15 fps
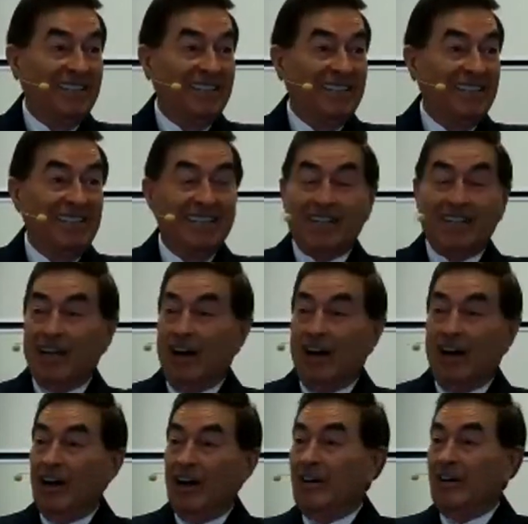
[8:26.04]
uh,
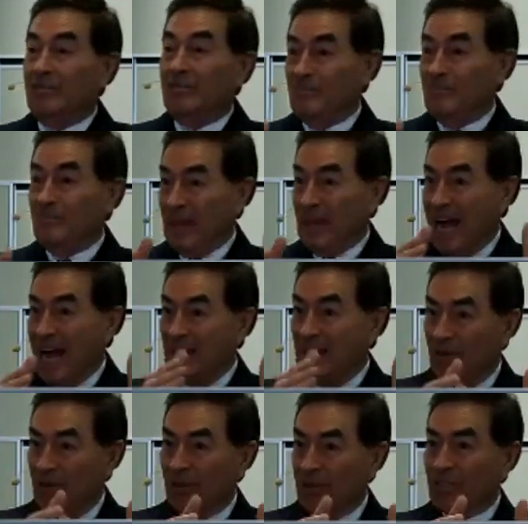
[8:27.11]
animals
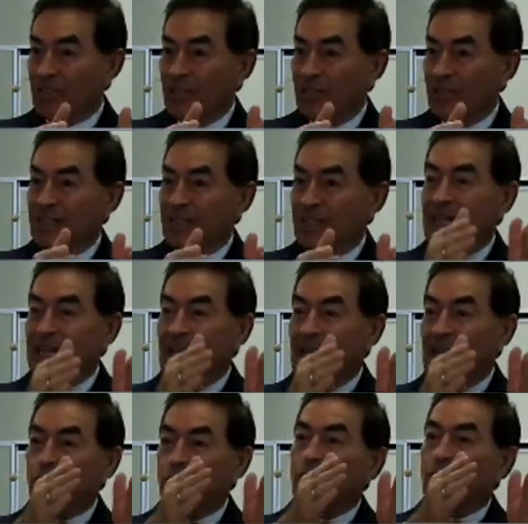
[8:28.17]
that will
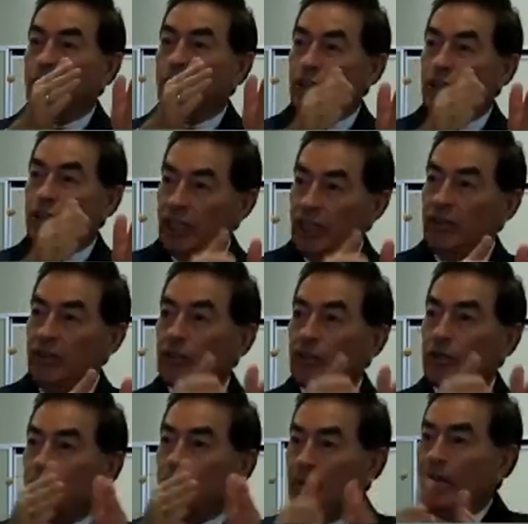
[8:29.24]
continue to be
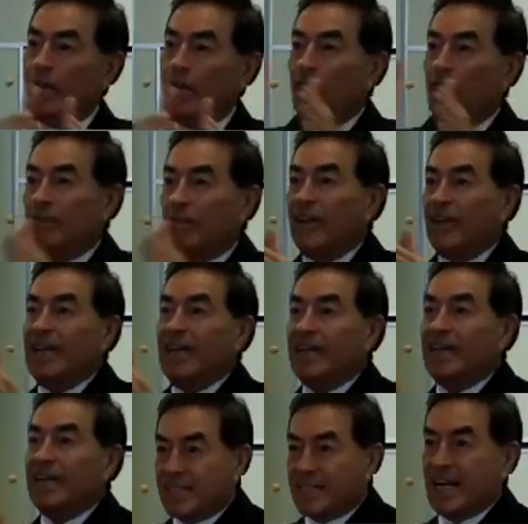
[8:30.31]
of its
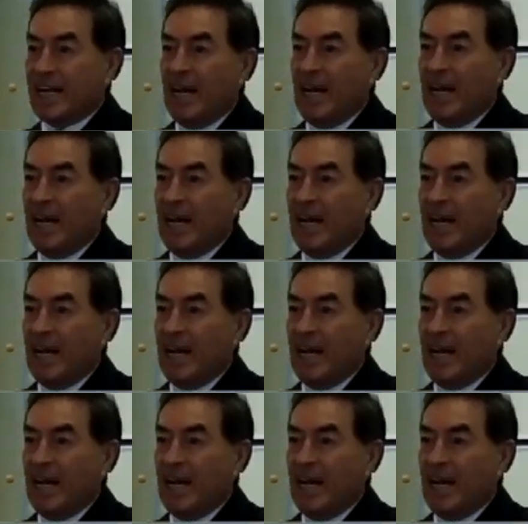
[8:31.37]
kind.